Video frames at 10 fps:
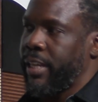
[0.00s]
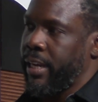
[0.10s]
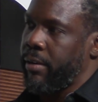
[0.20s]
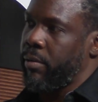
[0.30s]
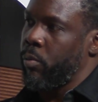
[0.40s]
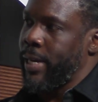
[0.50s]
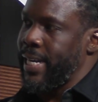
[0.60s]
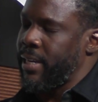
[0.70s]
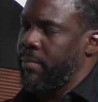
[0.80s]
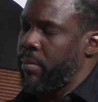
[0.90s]
think we
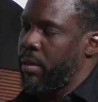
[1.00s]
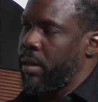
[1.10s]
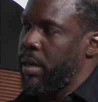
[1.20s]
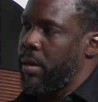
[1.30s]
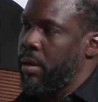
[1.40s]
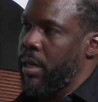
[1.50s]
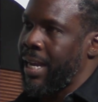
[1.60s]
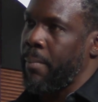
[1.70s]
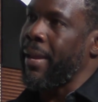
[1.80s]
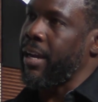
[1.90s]
need to
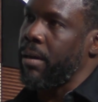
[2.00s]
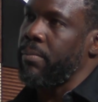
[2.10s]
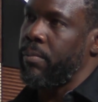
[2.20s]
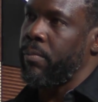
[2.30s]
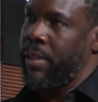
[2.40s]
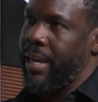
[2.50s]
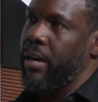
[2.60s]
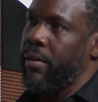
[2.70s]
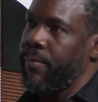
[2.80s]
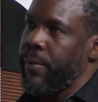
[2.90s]
kind of pick up
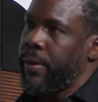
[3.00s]
there